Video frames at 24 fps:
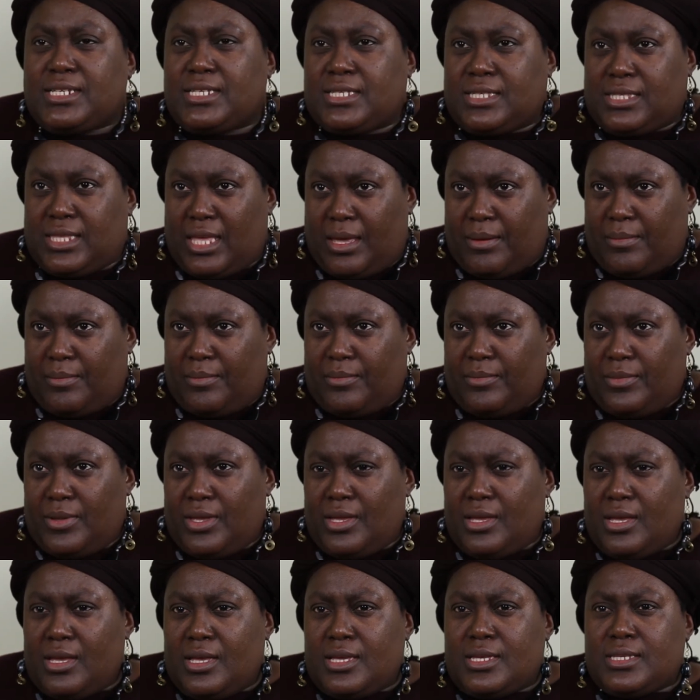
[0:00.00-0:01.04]
them,
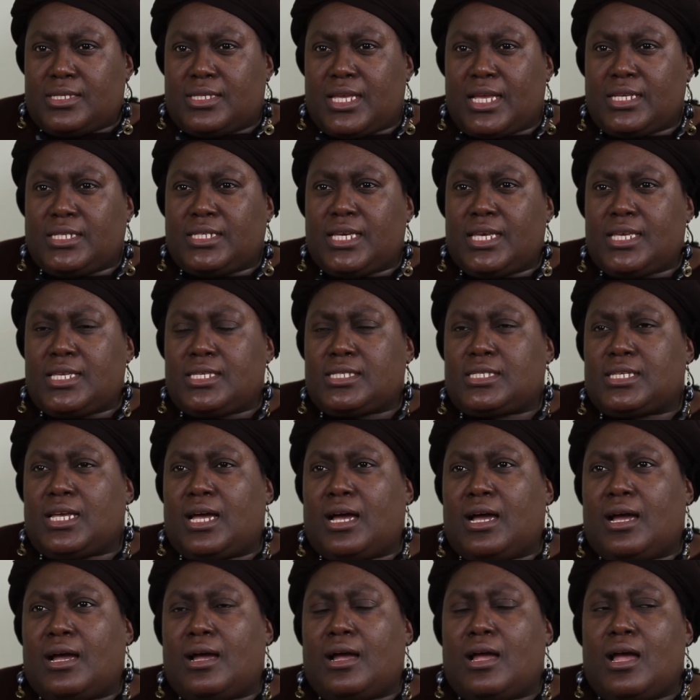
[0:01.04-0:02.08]
such as
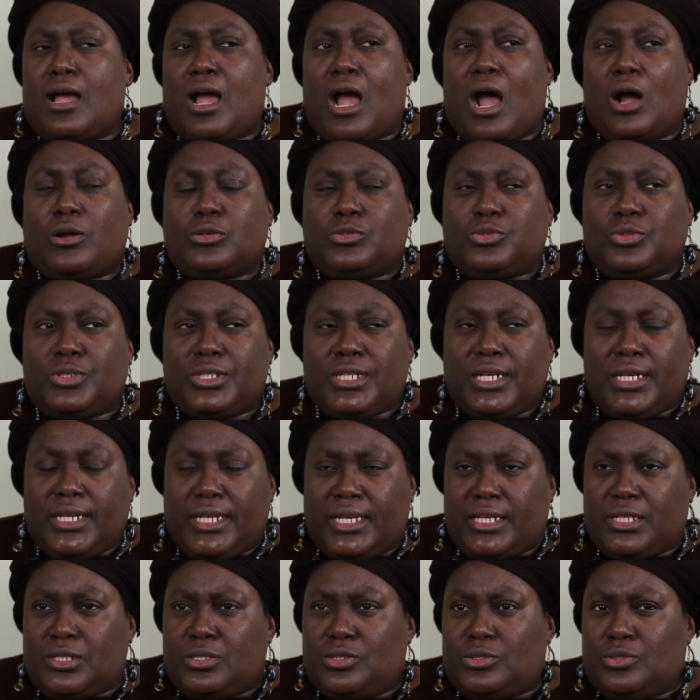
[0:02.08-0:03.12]
how to
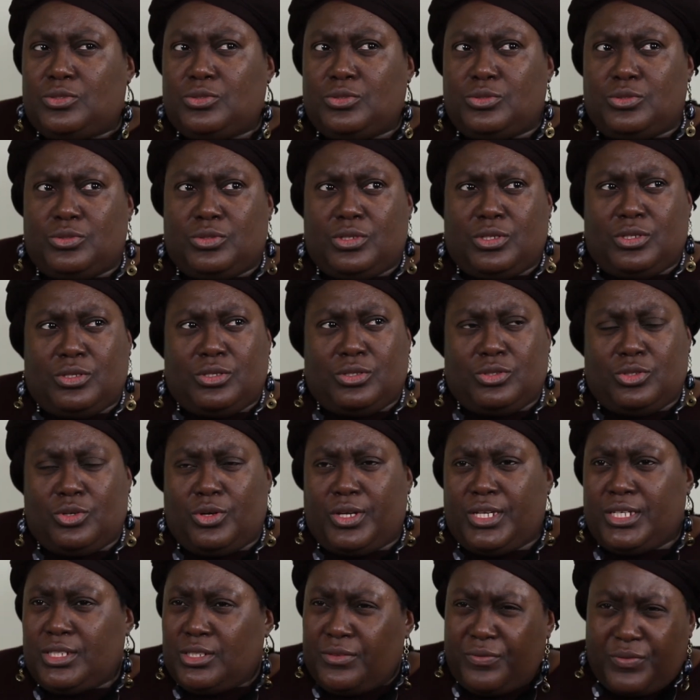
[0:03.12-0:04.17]
relate to
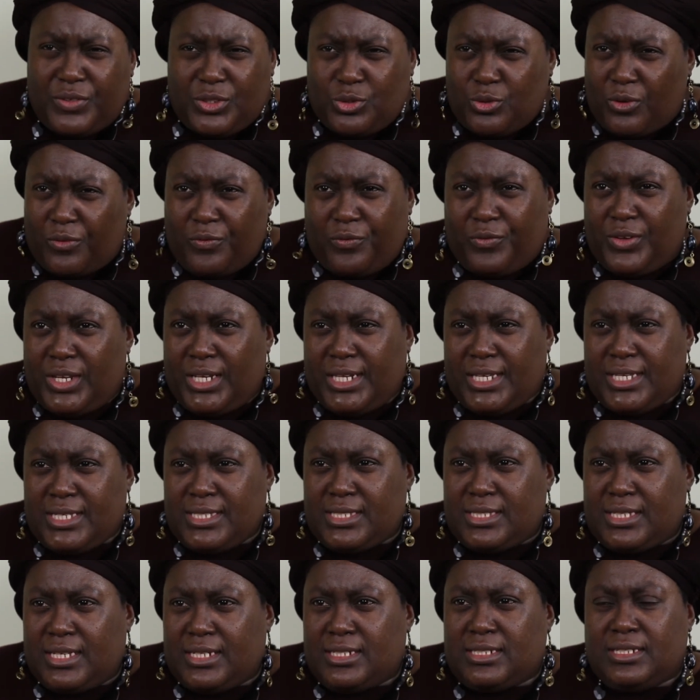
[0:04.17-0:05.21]
your individual
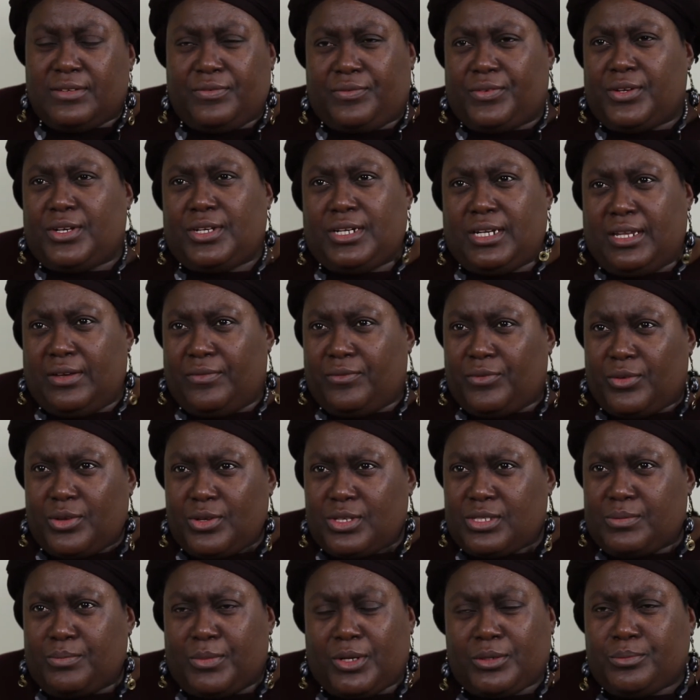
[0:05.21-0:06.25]
feelings at different
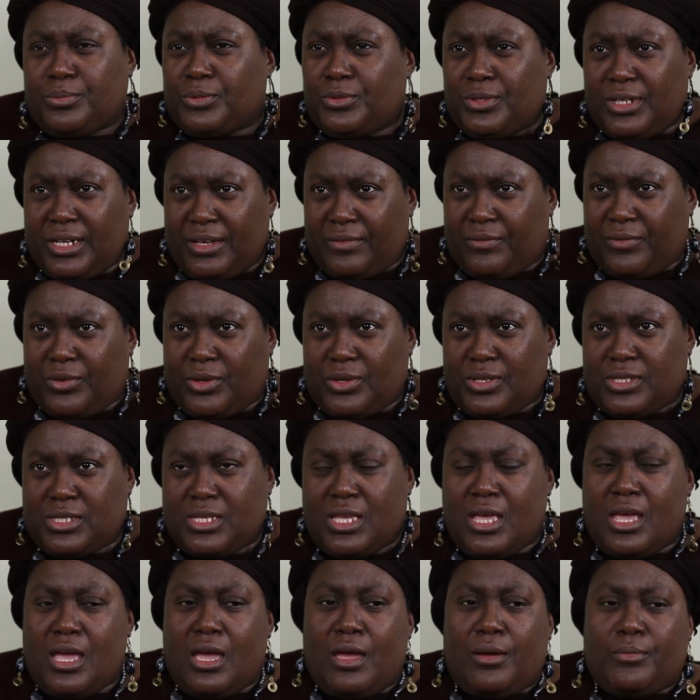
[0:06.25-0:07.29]
levels, multiple levels,
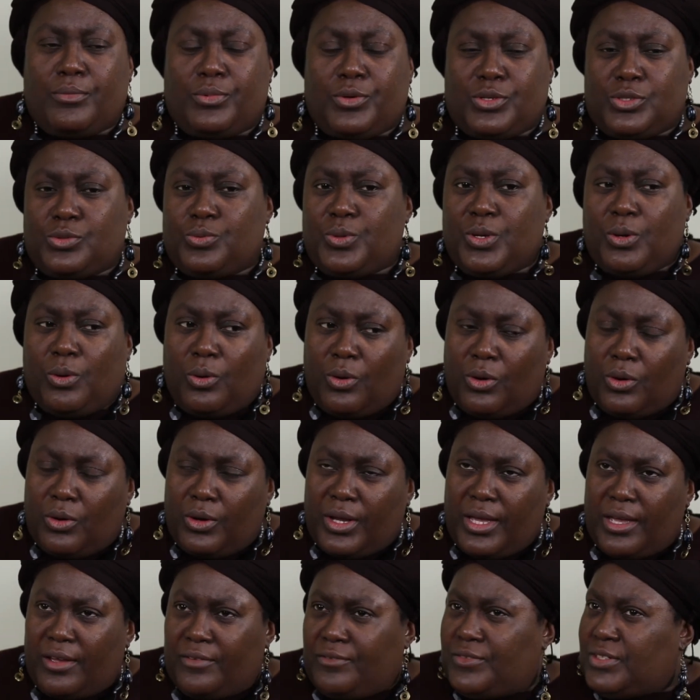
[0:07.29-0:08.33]
because we all
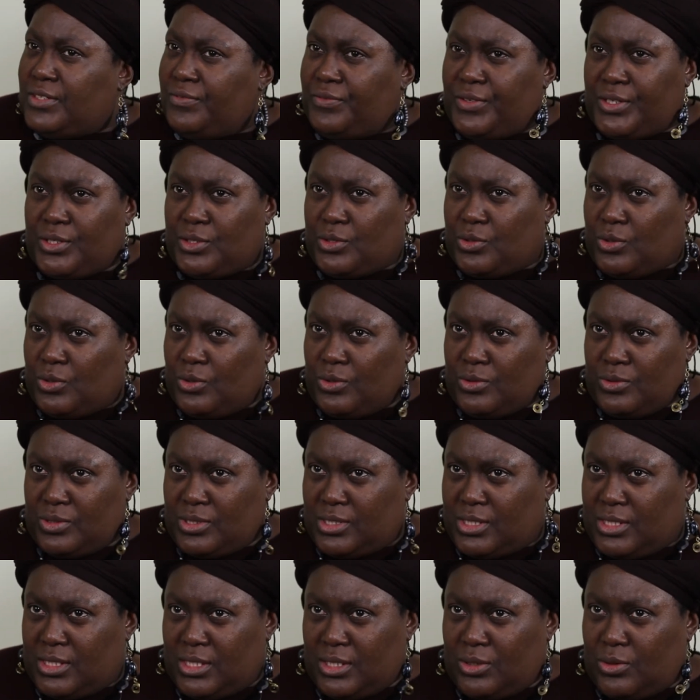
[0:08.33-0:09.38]
have different
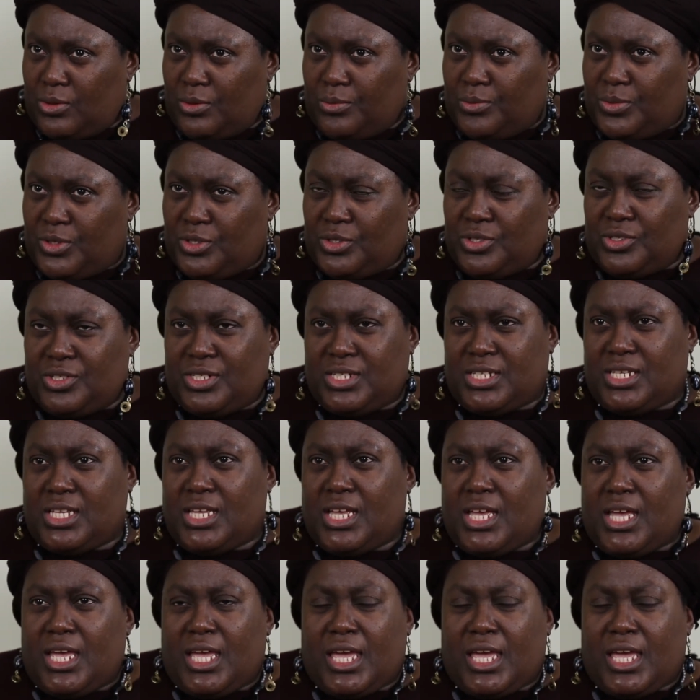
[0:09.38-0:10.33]
roles in the community.